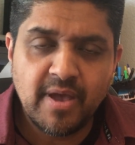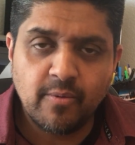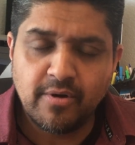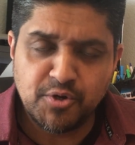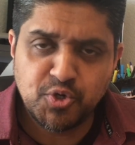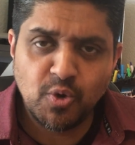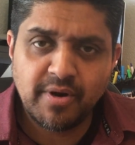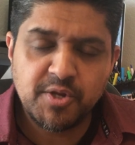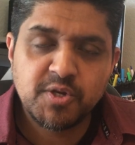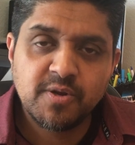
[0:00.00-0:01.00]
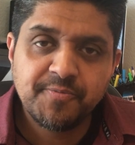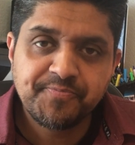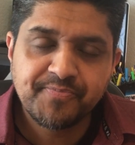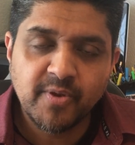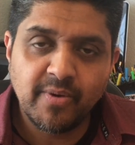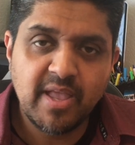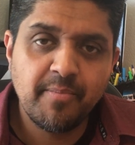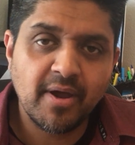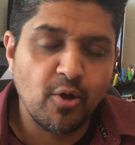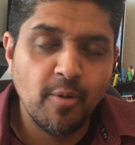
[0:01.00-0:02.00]
were in shortage. Well, he
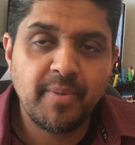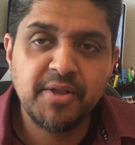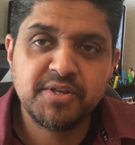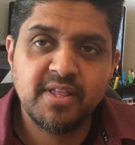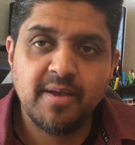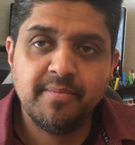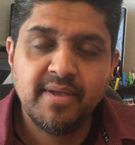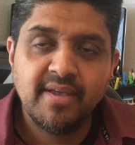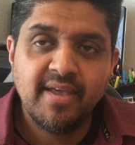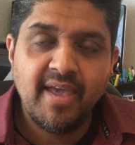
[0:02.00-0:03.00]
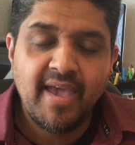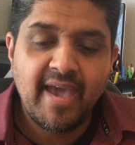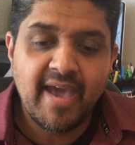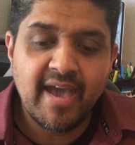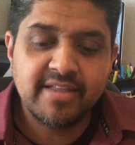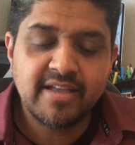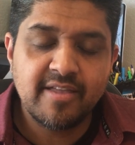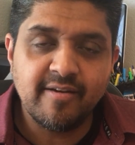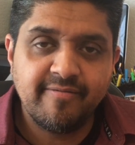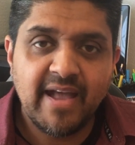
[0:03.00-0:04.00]
bought a whole bunch of them, and
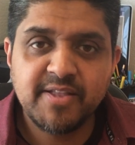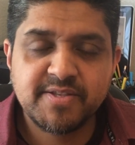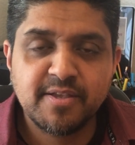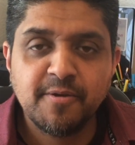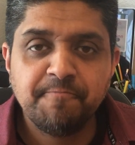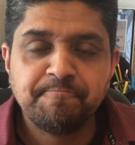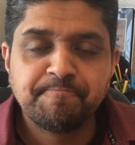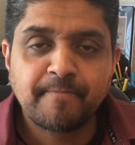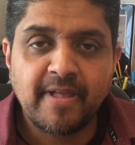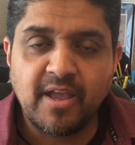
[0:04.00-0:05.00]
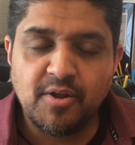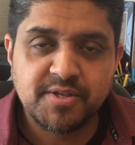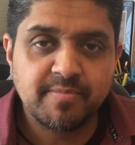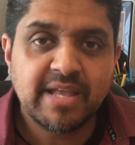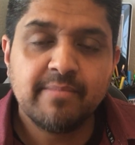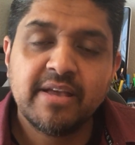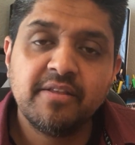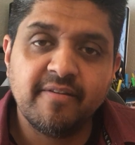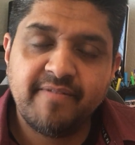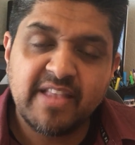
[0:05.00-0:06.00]
the feds, sometime later,
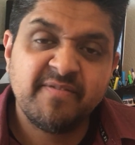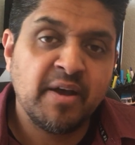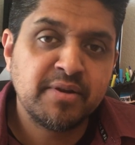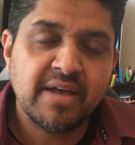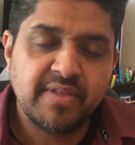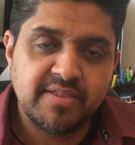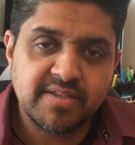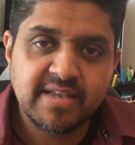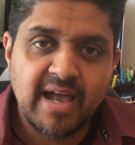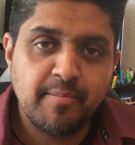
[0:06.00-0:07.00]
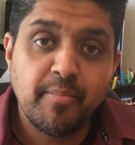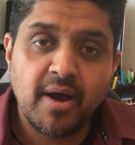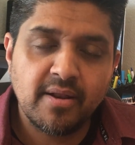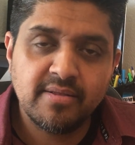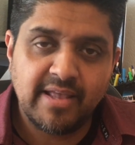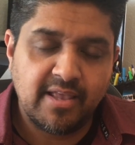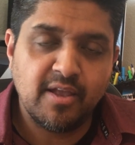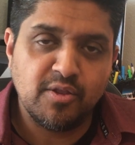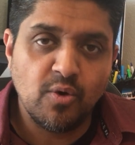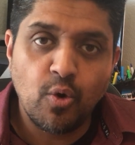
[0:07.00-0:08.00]
the feds found out that this guy bought
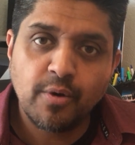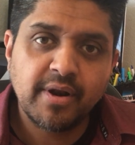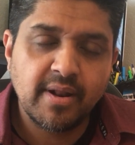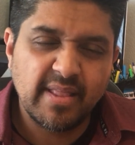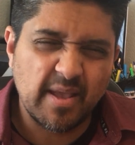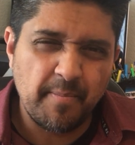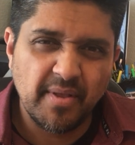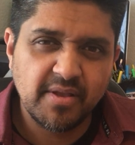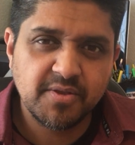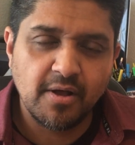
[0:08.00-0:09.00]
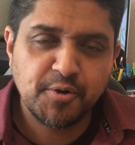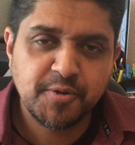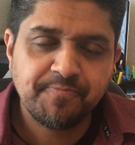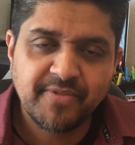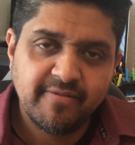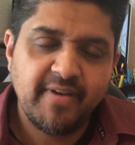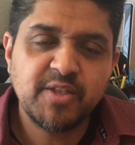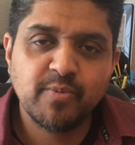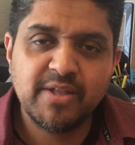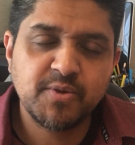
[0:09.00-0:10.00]
and hoarded like $1 million.
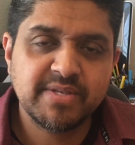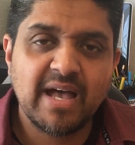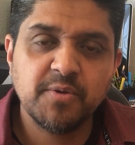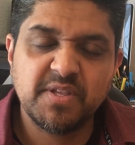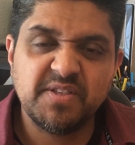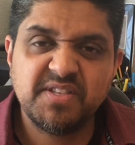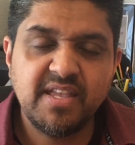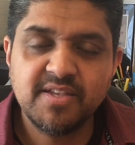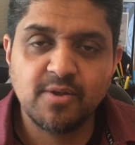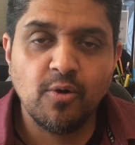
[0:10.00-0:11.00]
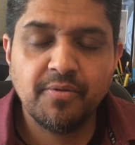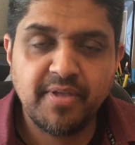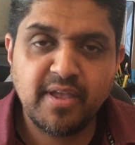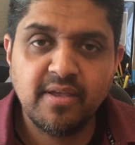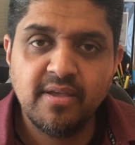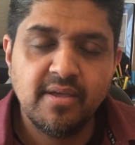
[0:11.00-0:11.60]
Feds went to his house and seized the whole thing,